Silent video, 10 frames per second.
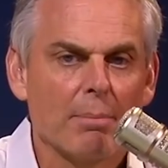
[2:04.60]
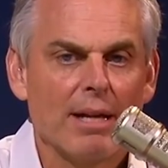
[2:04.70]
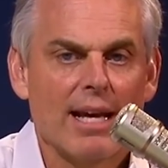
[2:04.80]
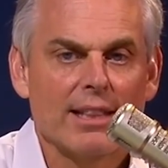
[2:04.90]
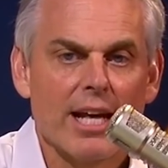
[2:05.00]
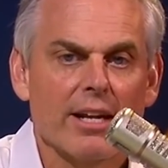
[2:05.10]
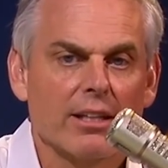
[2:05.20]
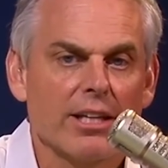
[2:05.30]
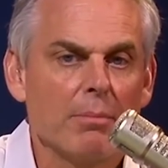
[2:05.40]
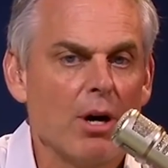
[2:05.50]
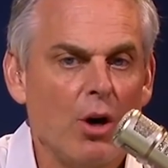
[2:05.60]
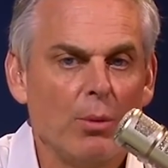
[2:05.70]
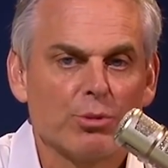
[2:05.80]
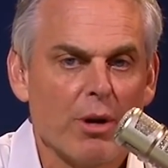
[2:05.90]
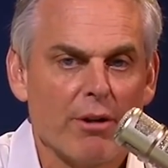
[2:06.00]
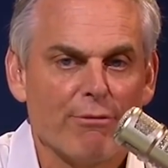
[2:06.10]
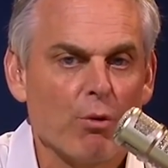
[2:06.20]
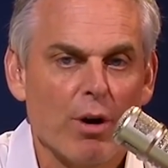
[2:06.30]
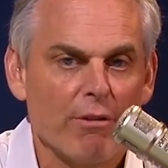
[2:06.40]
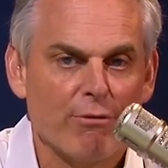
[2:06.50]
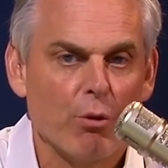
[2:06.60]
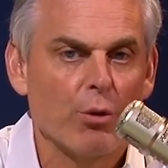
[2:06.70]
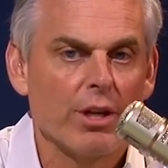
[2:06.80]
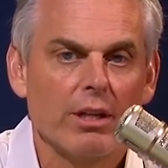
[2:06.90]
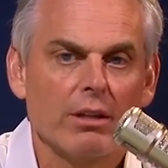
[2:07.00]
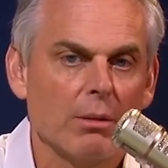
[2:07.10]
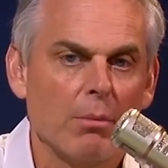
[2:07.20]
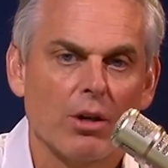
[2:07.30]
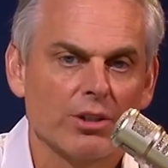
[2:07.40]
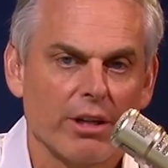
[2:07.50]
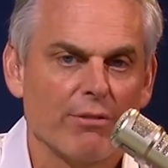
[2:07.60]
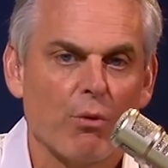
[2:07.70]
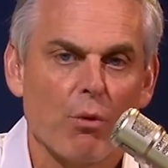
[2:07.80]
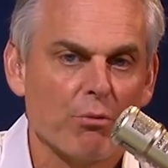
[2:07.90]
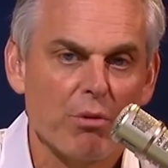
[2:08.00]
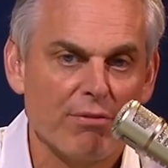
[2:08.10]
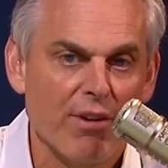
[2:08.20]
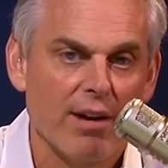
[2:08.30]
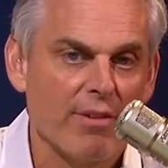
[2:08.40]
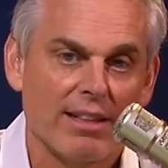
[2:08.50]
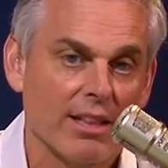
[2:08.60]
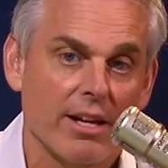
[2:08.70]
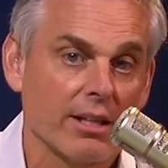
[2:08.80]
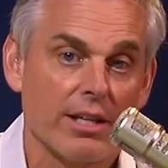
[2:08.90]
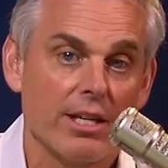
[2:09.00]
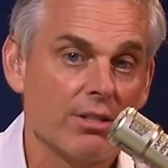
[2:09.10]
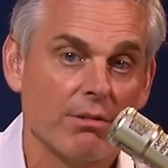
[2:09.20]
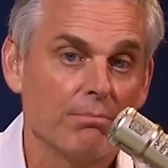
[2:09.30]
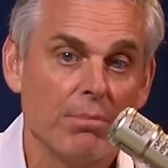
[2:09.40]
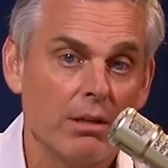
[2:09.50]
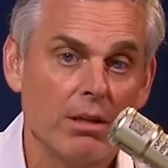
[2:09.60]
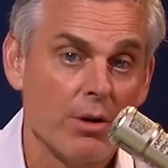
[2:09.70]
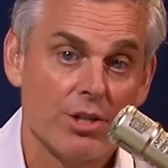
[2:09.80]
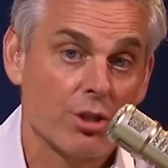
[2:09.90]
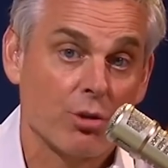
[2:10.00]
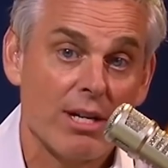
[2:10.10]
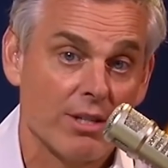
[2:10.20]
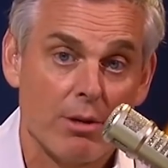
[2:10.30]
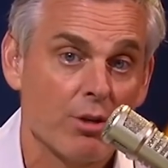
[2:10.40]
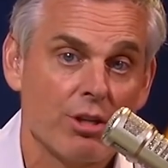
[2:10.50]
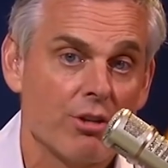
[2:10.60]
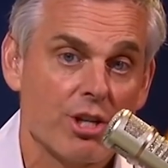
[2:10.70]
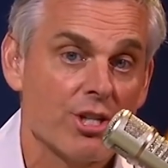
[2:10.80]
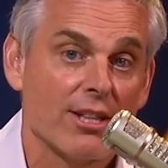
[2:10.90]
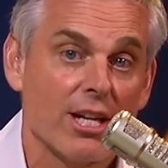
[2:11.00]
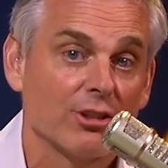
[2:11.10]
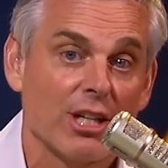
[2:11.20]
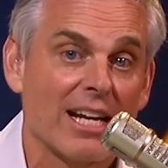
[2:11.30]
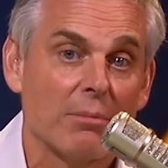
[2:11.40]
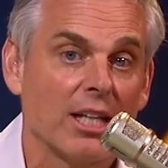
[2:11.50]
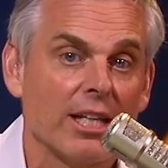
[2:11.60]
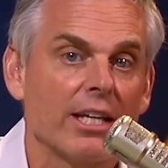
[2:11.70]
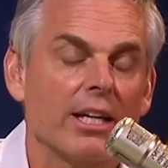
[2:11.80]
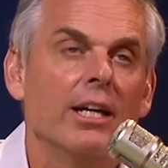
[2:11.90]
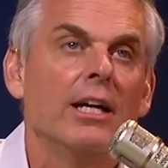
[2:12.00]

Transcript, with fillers: but athletically, Mahomes ran a eight forty. Lamar's like a 4.35. Athletically, he's a, you know, he's just crazy. You, there's just nothing else like him in the league.